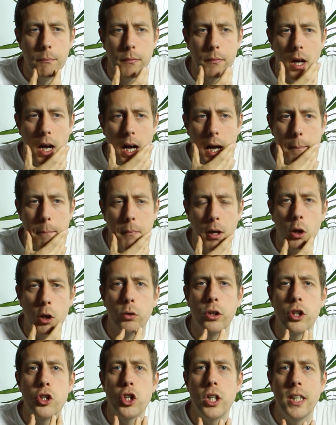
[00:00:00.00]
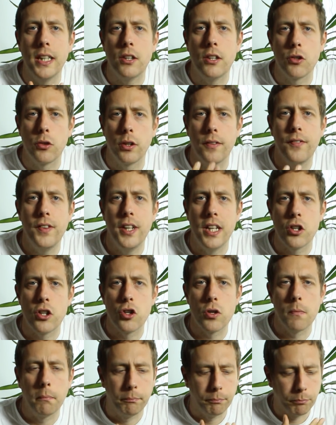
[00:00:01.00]
along the cheeks on the
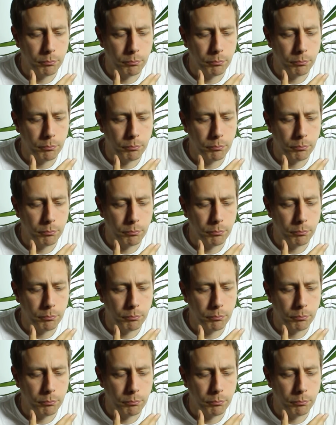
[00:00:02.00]
finish.